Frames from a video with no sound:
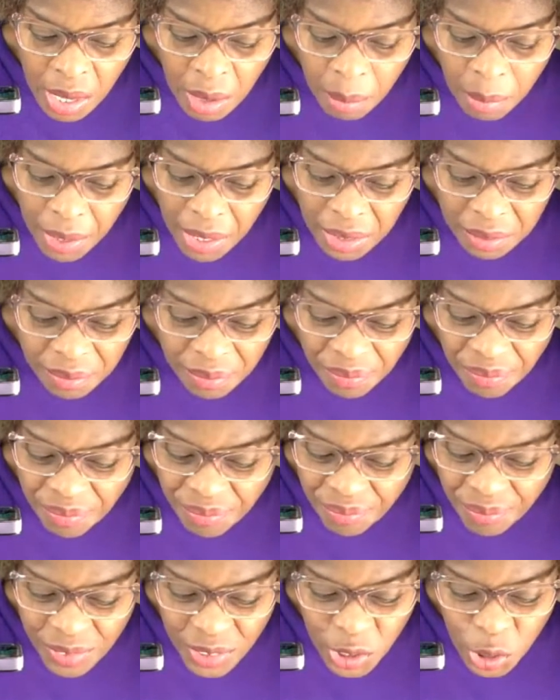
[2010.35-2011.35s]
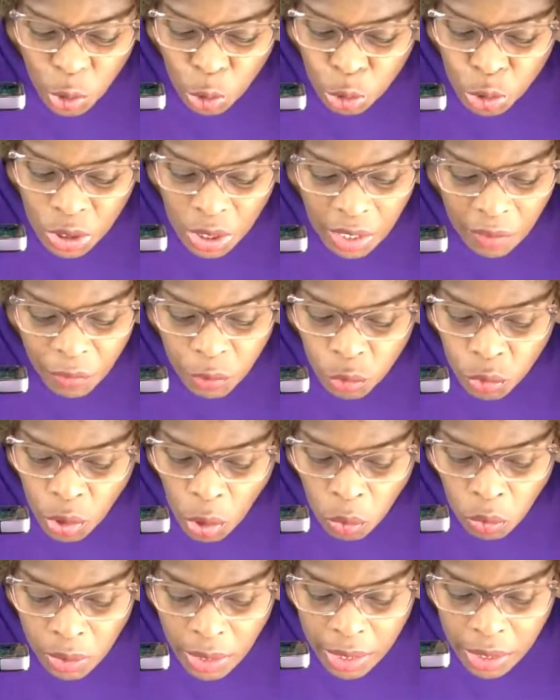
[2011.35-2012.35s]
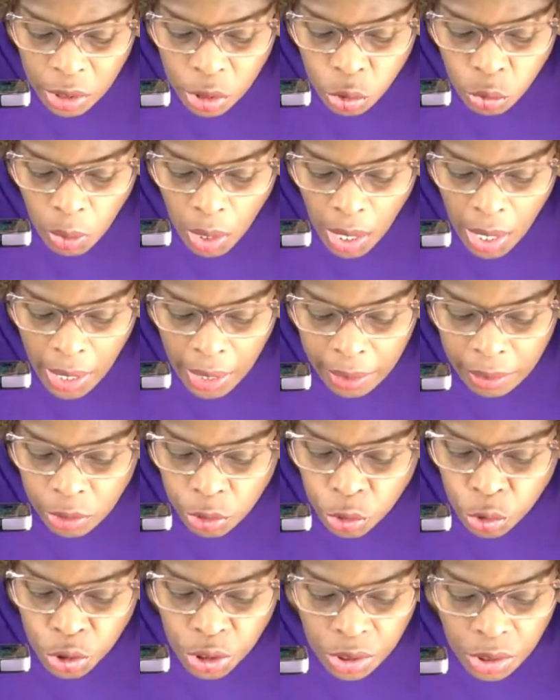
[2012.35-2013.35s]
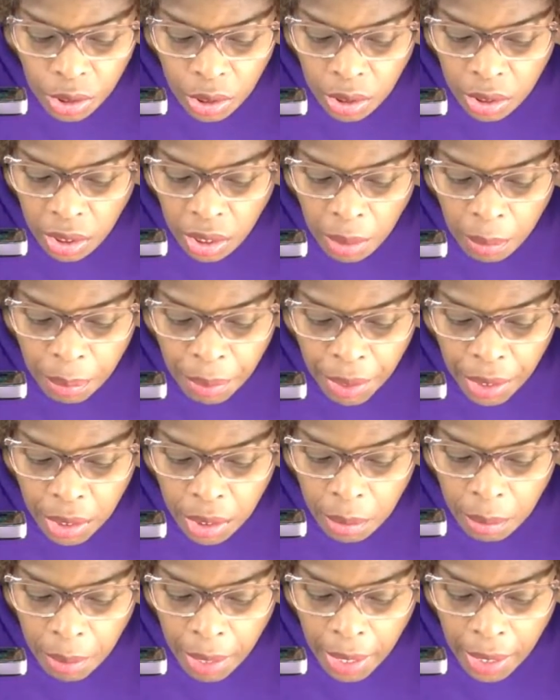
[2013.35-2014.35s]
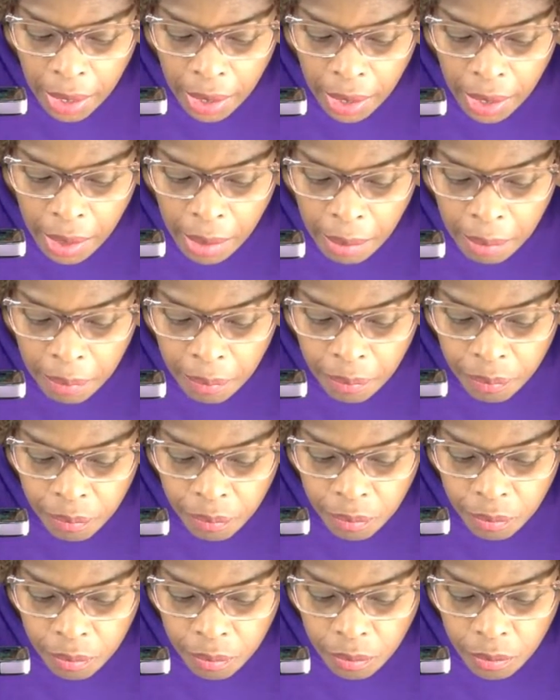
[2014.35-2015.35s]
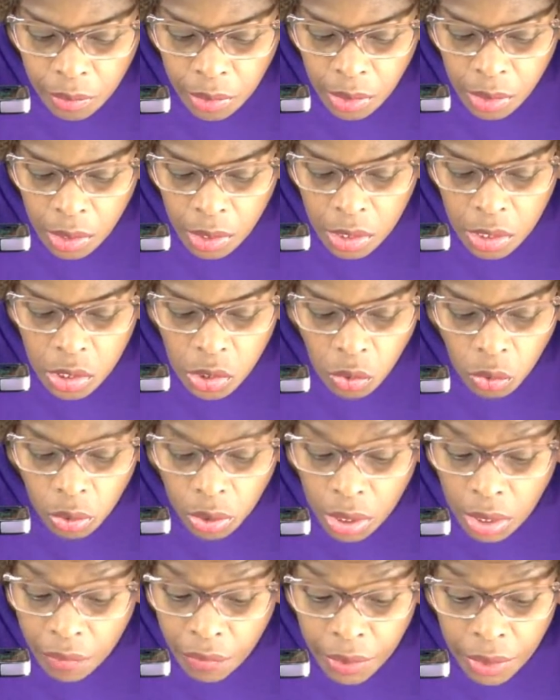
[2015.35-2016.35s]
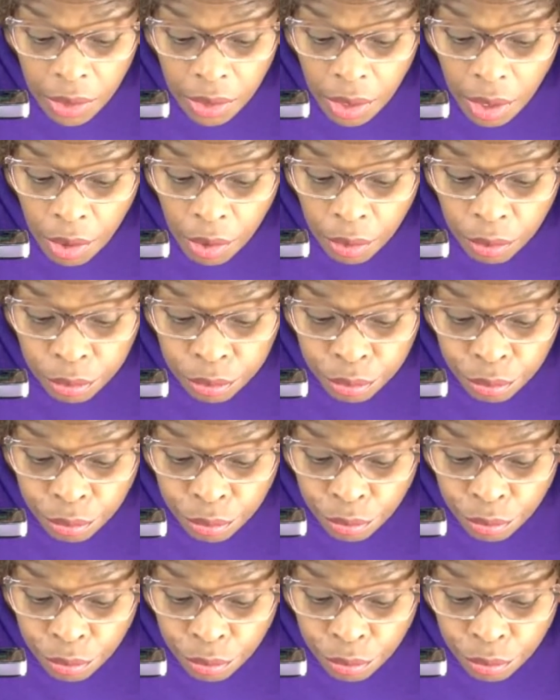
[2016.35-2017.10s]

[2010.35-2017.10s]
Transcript: But usually if you don't let it dry, you're just going to keep picking it back up. So leave it alone.